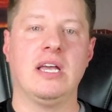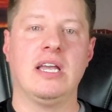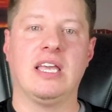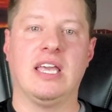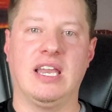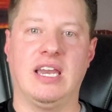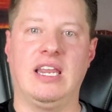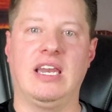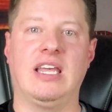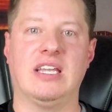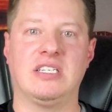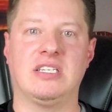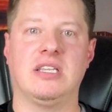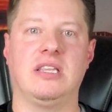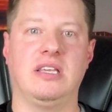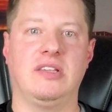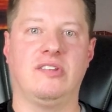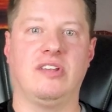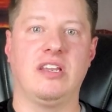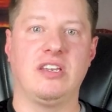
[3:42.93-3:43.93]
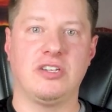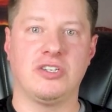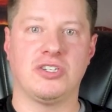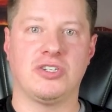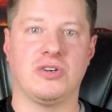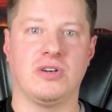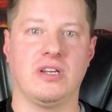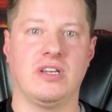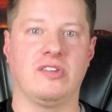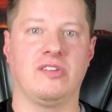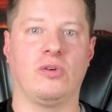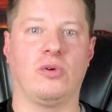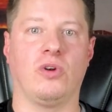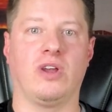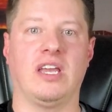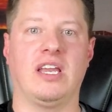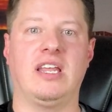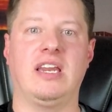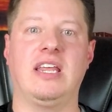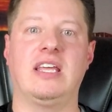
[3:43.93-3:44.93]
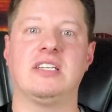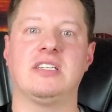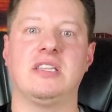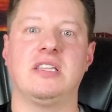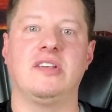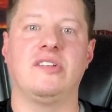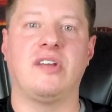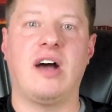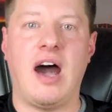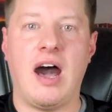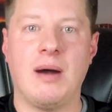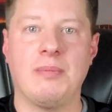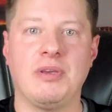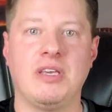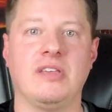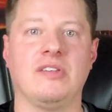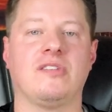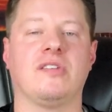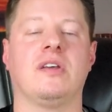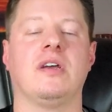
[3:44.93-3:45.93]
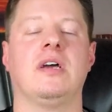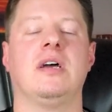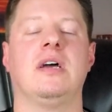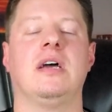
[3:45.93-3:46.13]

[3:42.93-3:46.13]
getting into these industries or getting into these hobbies